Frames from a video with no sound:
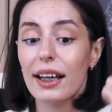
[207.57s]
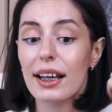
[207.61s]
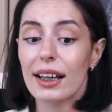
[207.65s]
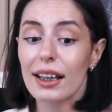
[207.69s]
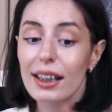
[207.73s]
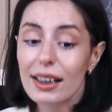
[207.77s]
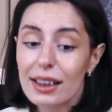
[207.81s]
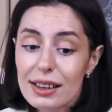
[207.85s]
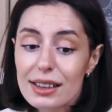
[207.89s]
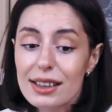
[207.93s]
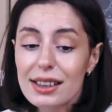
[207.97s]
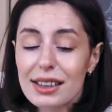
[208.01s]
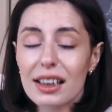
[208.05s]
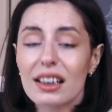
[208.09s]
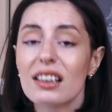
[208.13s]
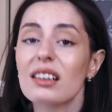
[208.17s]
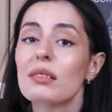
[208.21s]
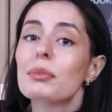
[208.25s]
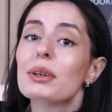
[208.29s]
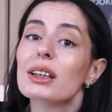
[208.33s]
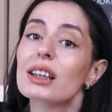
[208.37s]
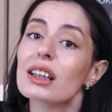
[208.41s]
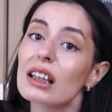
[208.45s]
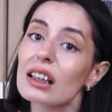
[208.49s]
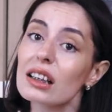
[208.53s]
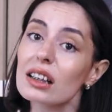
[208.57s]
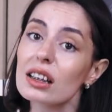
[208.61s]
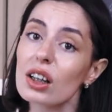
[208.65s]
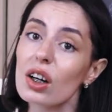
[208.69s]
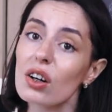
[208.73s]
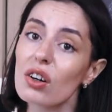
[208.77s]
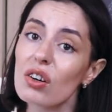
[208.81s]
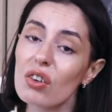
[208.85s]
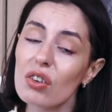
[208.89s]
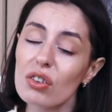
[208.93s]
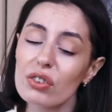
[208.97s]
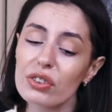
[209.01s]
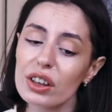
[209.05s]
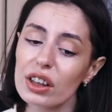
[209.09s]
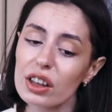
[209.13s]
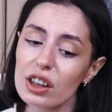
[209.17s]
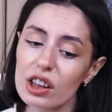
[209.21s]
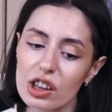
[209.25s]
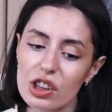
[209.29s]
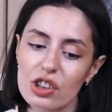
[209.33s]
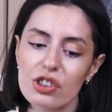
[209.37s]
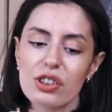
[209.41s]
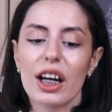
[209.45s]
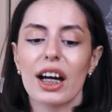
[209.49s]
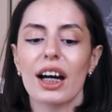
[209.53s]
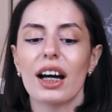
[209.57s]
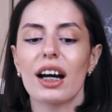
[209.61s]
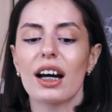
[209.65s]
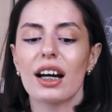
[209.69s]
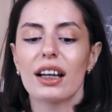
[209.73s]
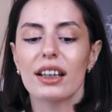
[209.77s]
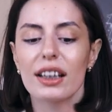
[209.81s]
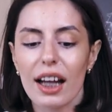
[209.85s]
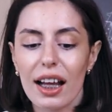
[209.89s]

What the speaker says: it's gonna be the longer trend,